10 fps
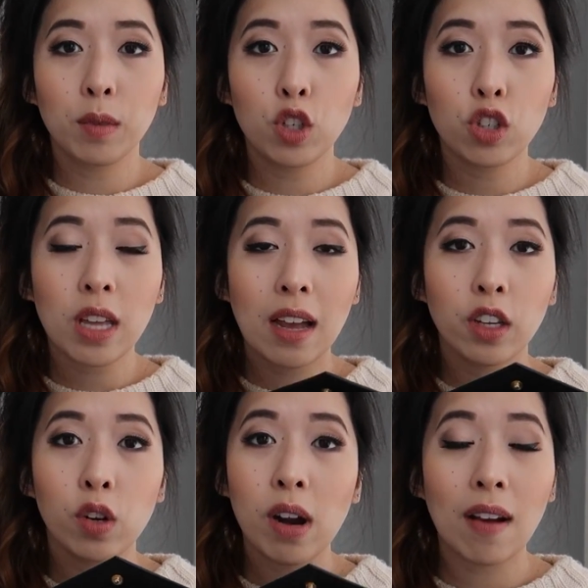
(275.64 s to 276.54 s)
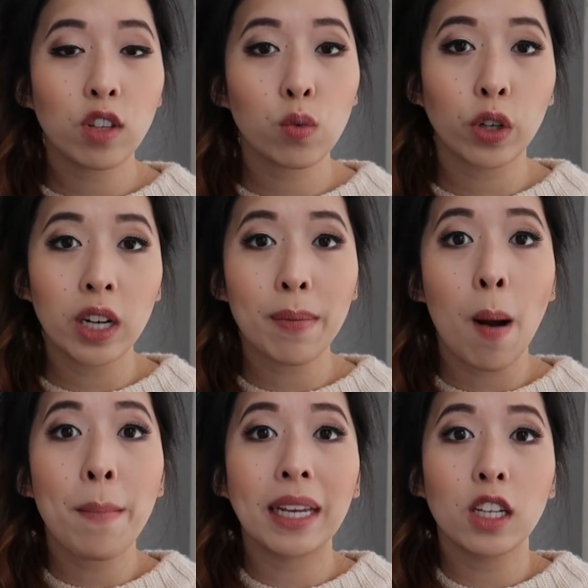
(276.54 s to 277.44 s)
you don't have to worry
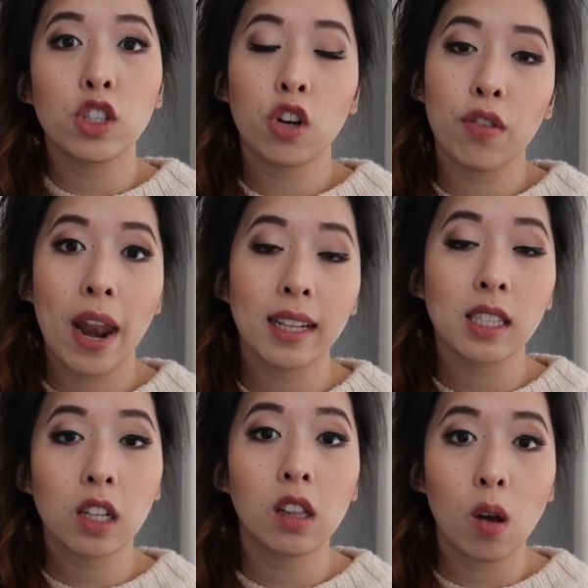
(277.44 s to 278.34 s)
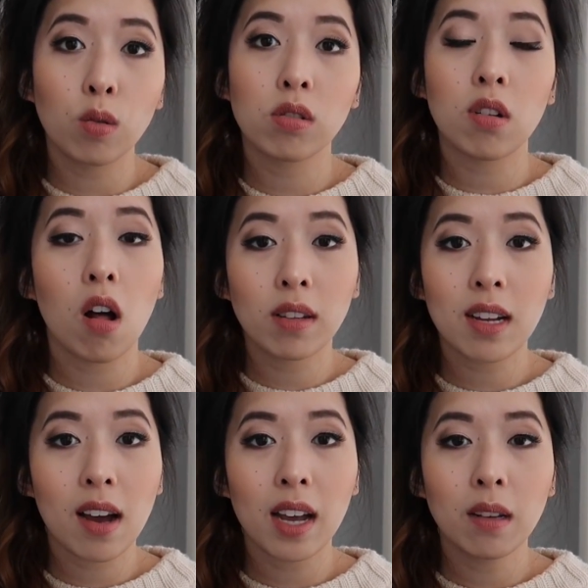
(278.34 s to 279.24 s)
about making sure that it's closed all the
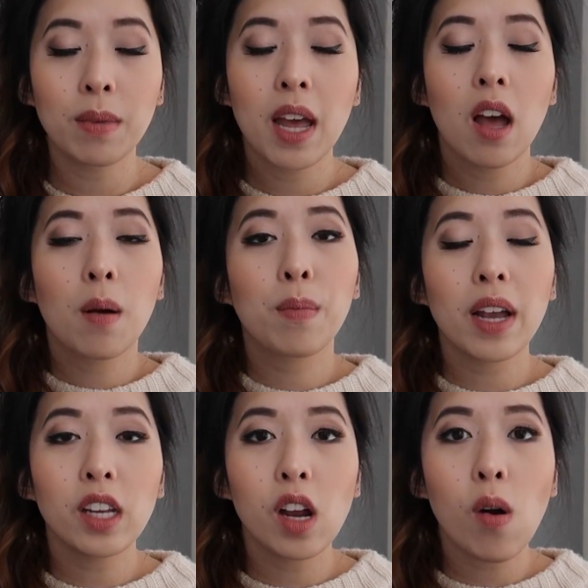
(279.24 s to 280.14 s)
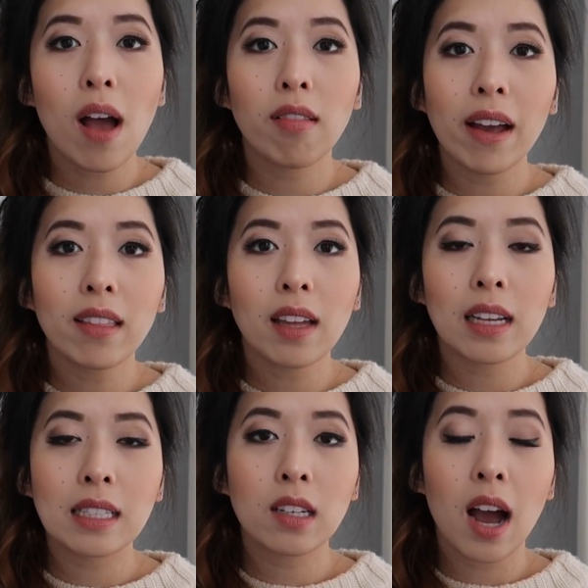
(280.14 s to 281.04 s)
time. But you know, I like that
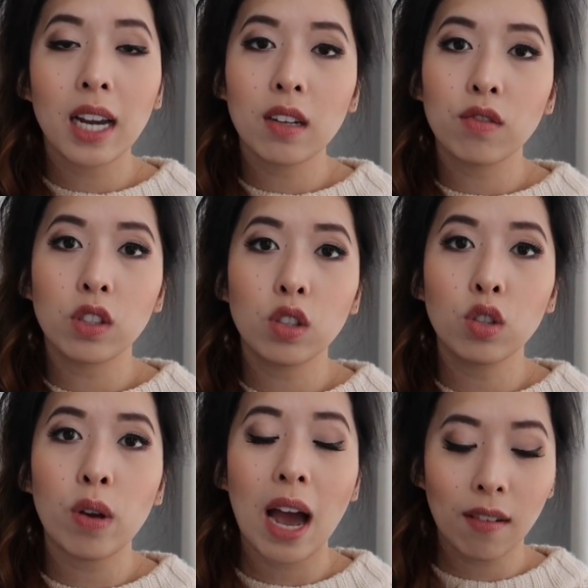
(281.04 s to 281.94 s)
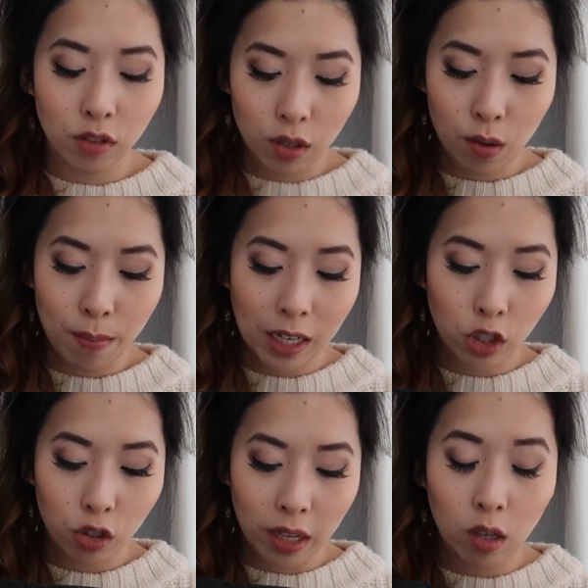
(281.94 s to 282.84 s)
it kind of you have to make
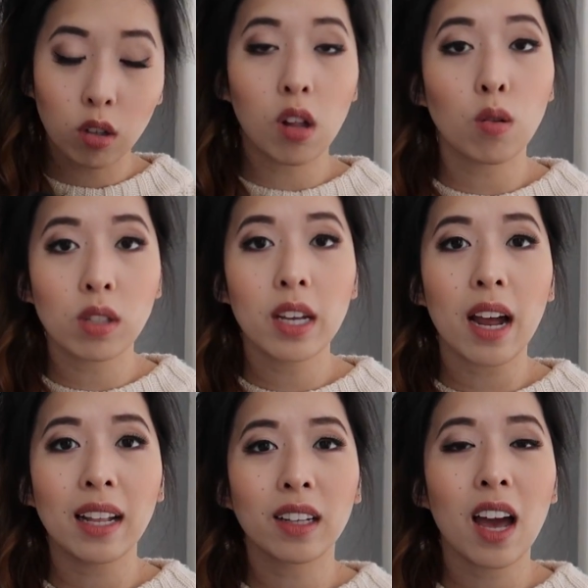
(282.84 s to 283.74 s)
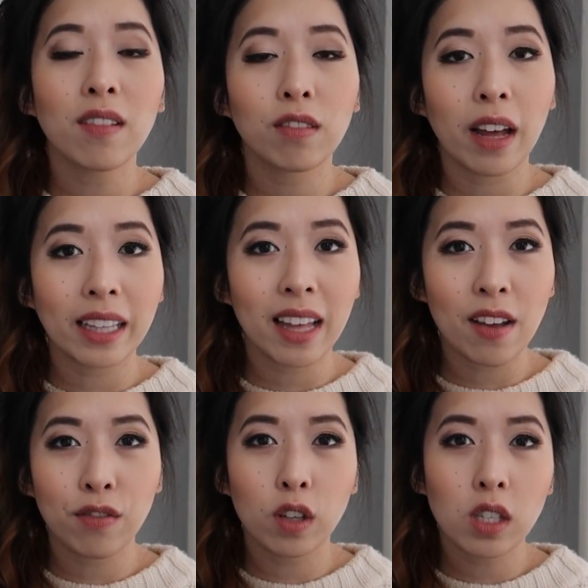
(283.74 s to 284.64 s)
sure that you close it. I kind of like that.
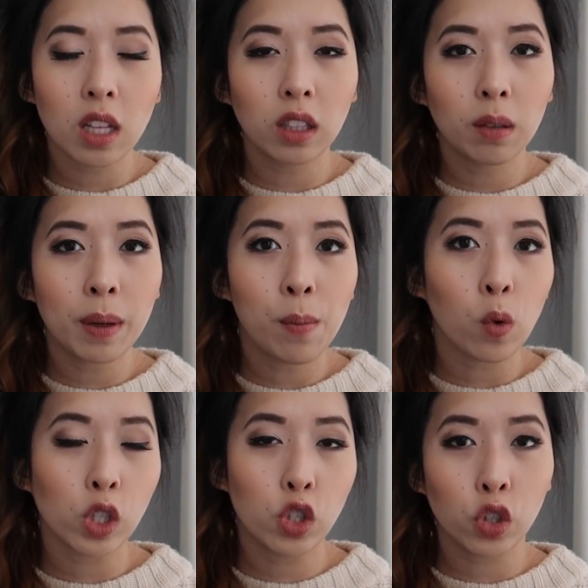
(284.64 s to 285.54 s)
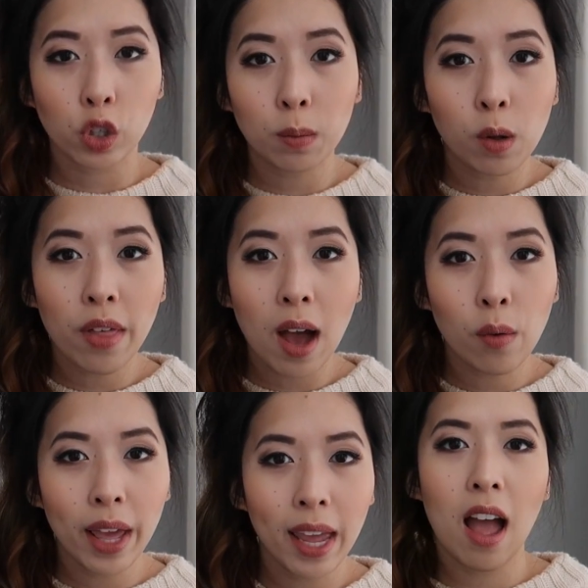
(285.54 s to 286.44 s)
It feels a little bit more durable that
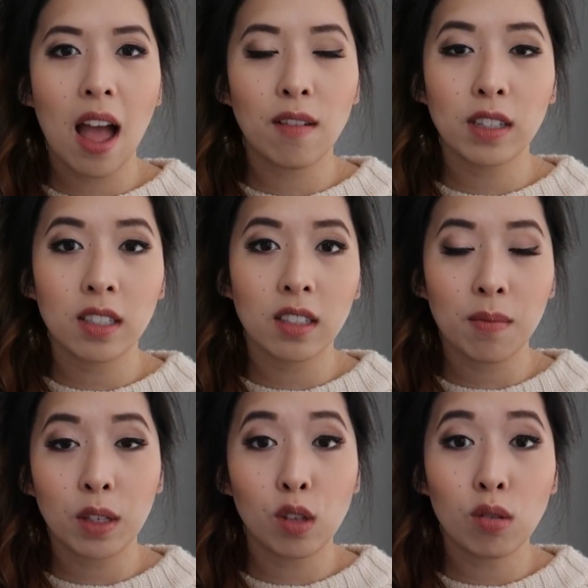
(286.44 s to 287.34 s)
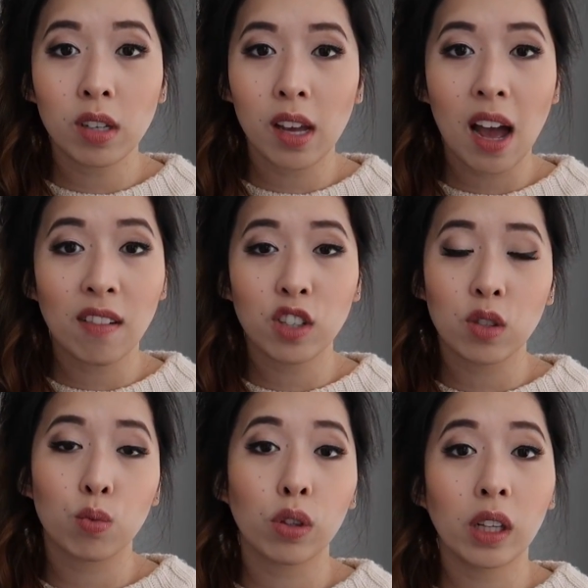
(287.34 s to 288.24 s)
way. Ever since I've been using it, I've
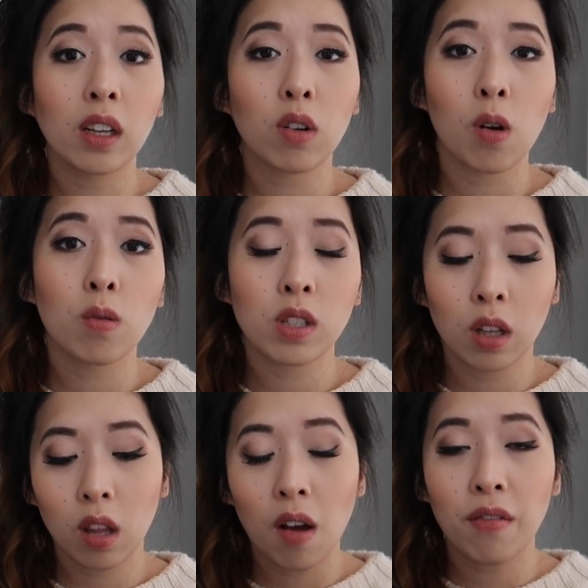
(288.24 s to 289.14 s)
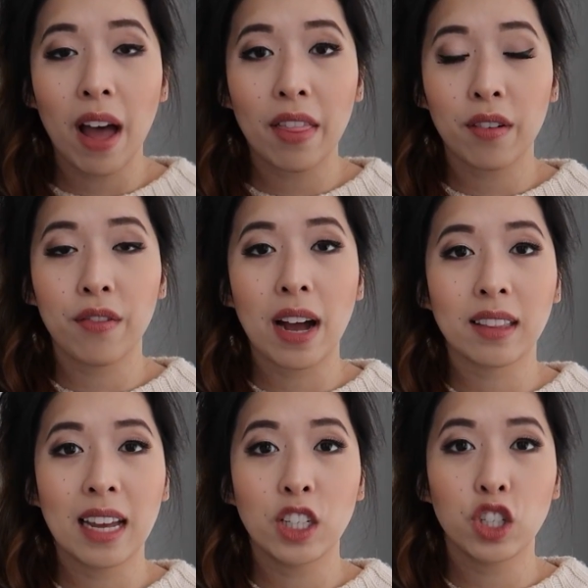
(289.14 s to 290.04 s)
just really grown to love that. The fact
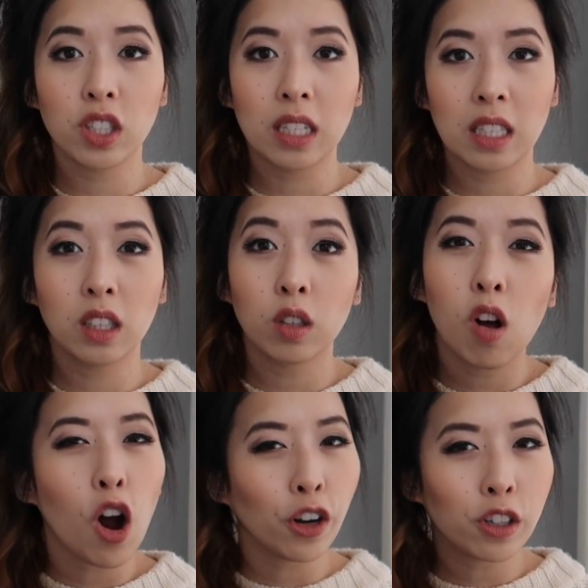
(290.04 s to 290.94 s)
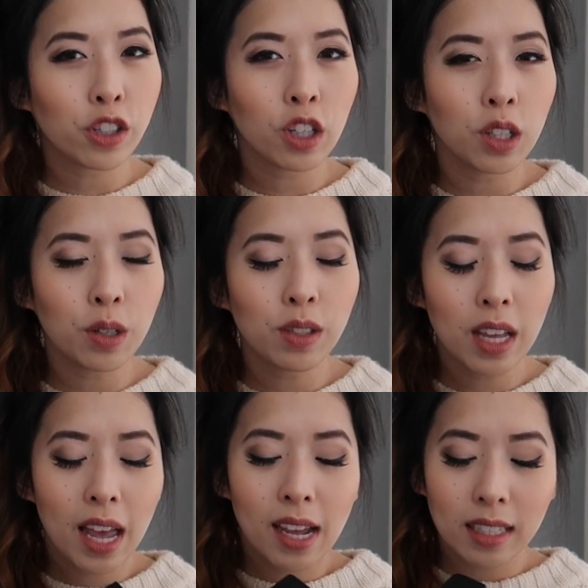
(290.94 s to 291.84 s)
that it just is a little harder to close.
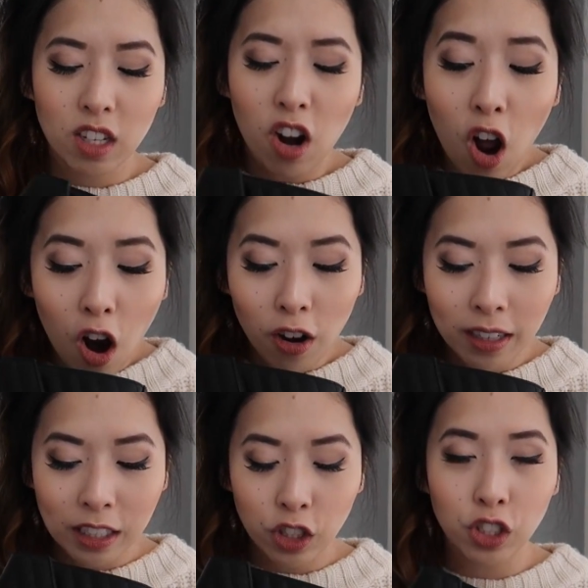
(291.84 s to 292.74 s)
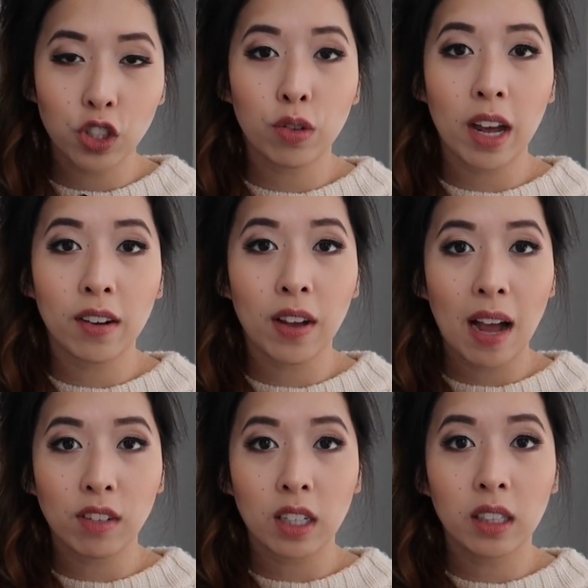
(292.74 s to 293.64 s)
It's not hard, it's just you kind of
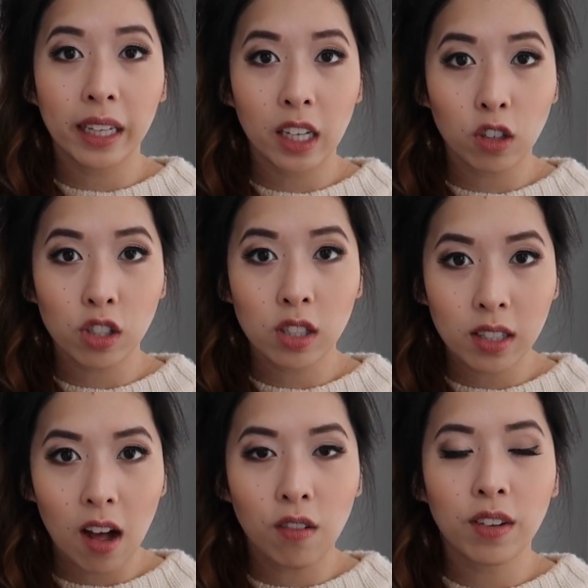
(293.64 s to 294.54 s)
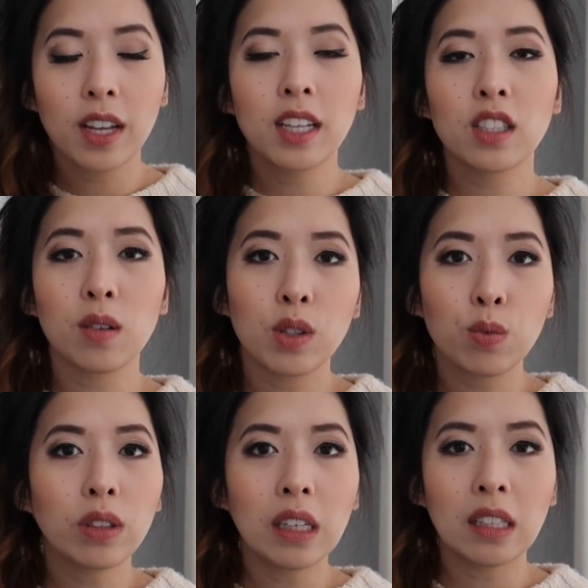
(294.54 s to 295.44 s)
have to click it yourself. So it's
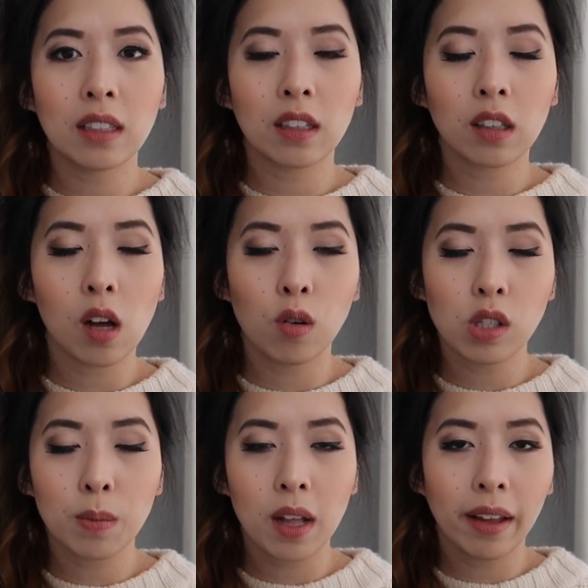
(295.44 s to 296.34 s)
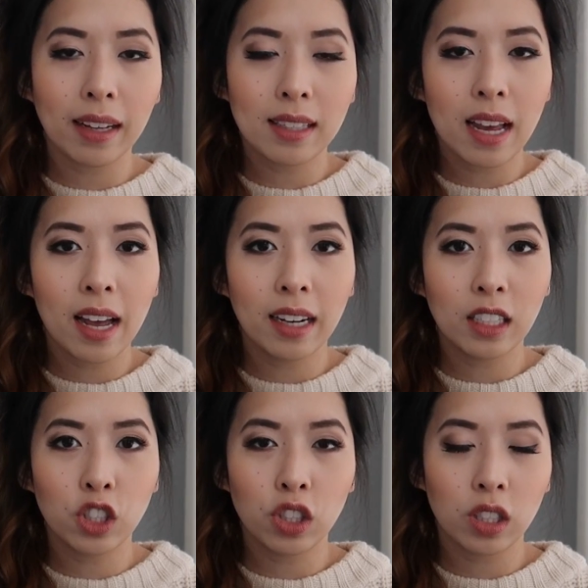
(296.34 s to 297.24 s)
really easy to close, but like I said,
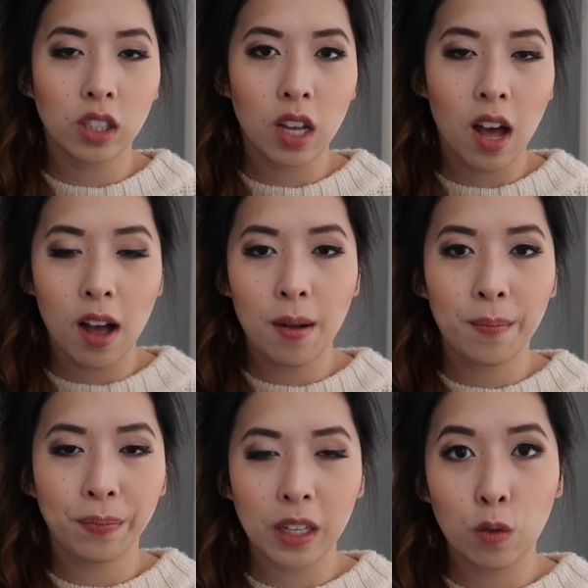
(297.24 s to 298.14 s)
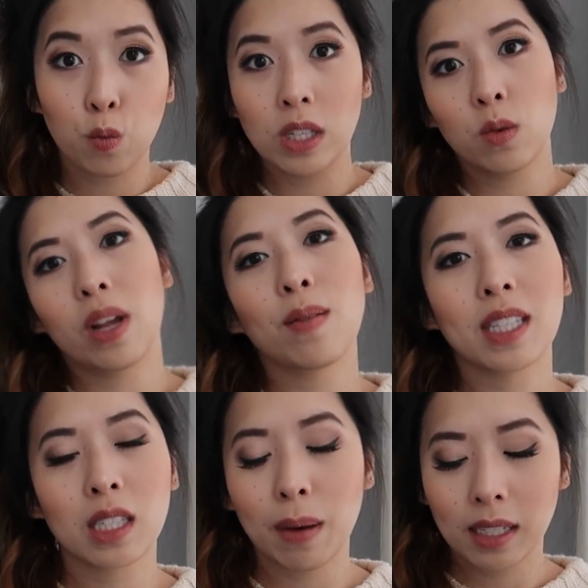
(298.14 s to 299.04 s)
it's just, it wasn't what I was
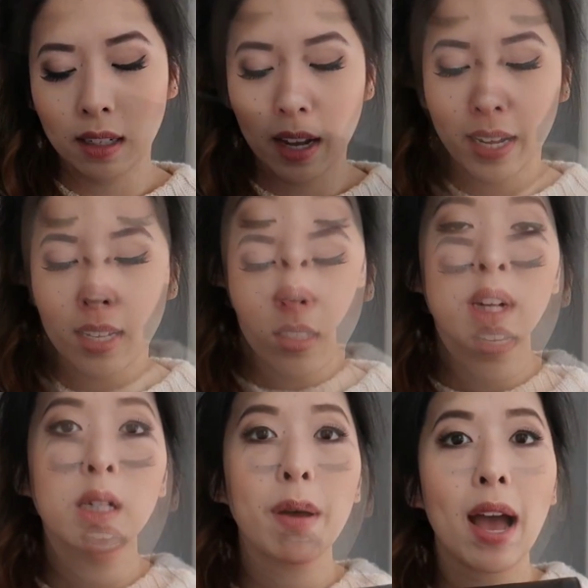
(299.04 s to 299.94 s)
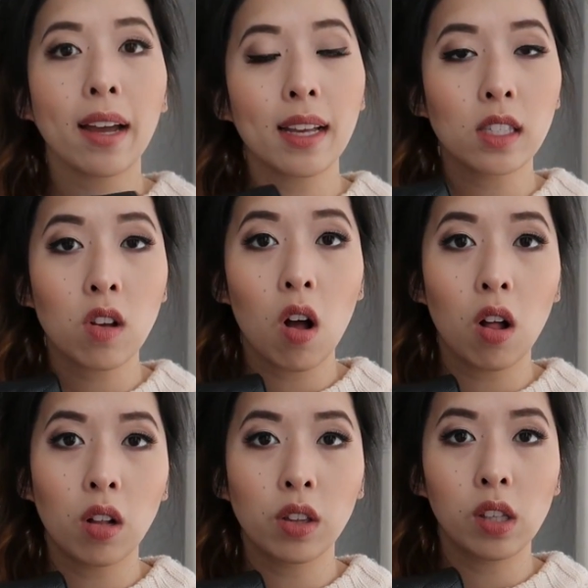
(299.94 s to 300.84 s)
expecting, I guess. So this bag is
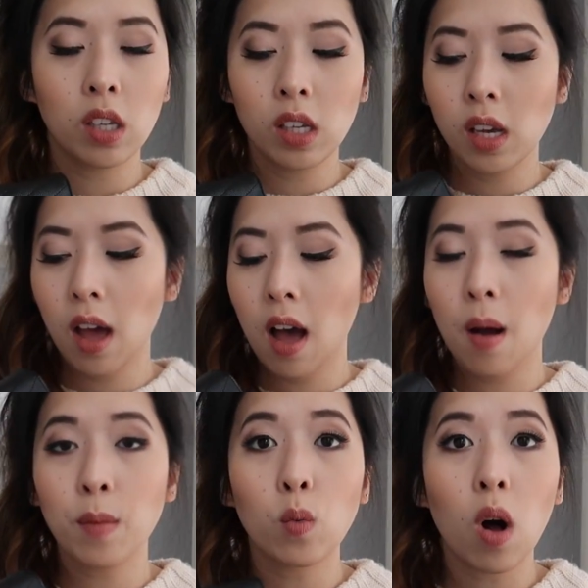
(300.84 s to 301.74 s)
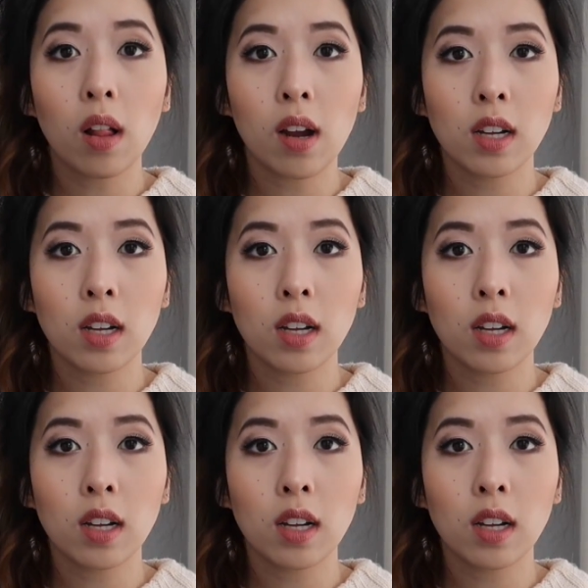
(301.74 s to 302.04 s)
called the Wallet